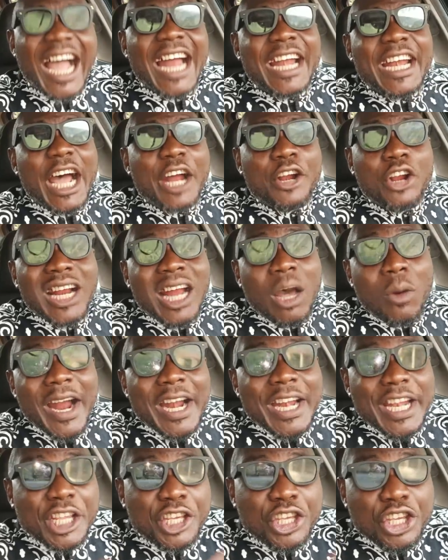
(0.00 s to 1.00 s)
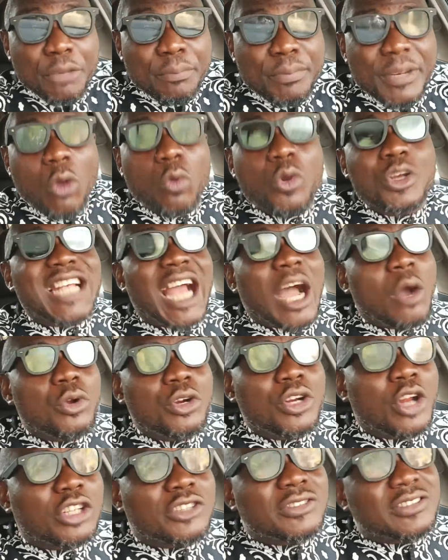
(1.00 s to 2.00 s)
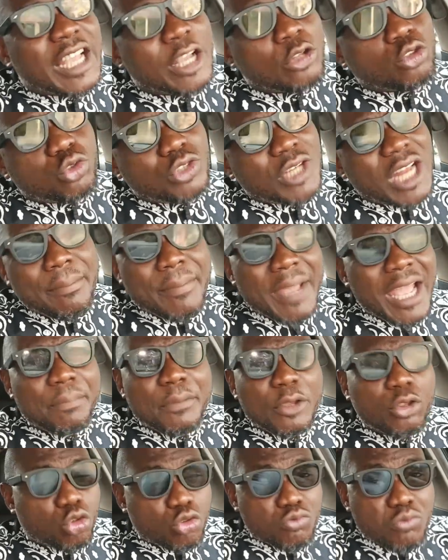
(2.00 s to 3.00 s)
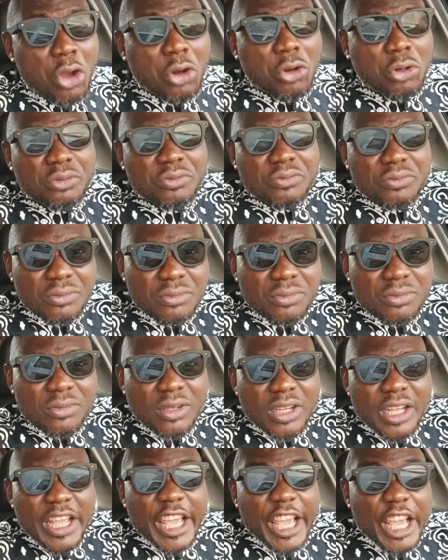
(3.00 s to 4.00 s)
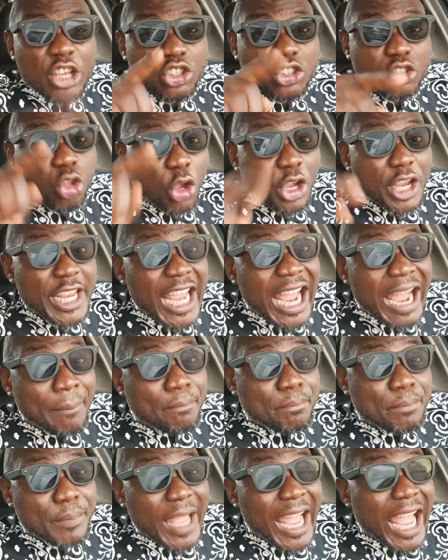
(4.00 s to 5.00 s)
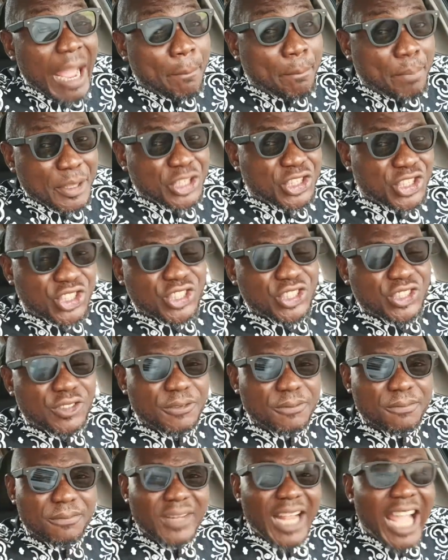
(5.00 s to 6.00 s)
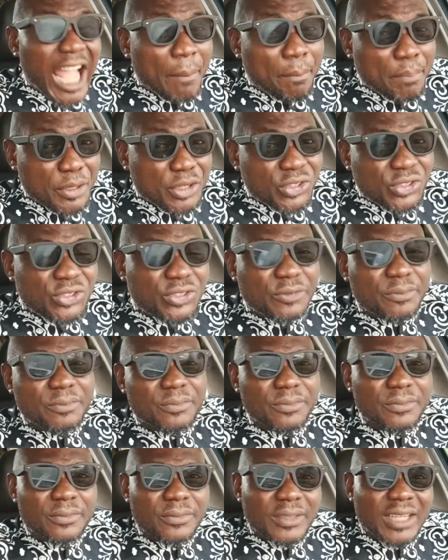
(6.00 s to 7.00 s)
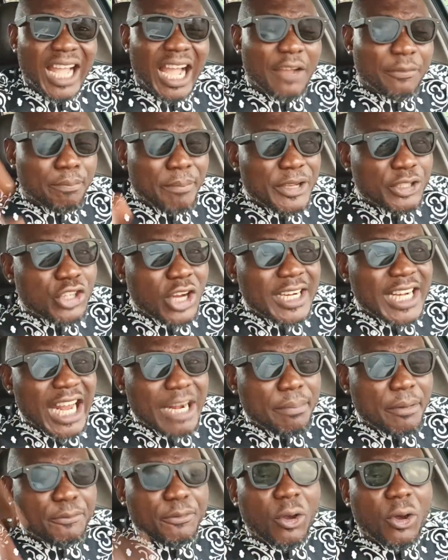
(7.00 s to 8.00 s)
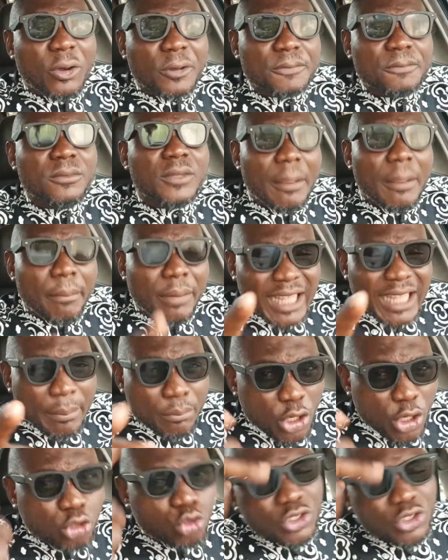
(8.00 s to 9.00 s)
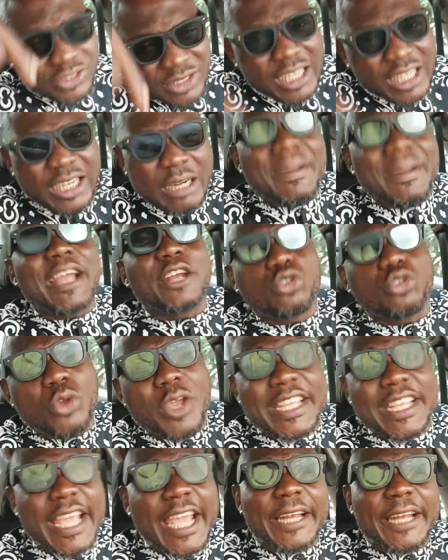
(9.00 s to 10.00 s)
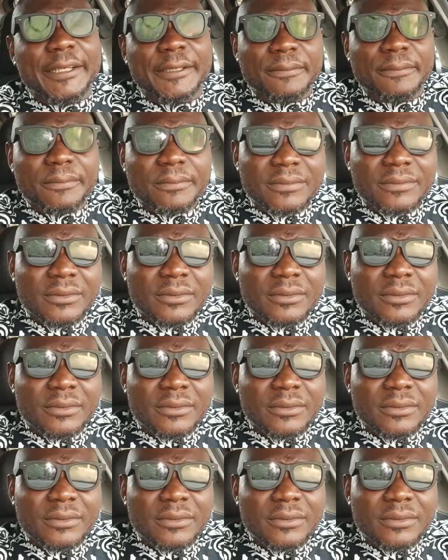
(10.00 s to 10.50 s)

And another one, Nicky Ibia, which I will not say today, maybe tomorrow, is to earpiece. I've mentioned that before, but I'm going to still remind you again.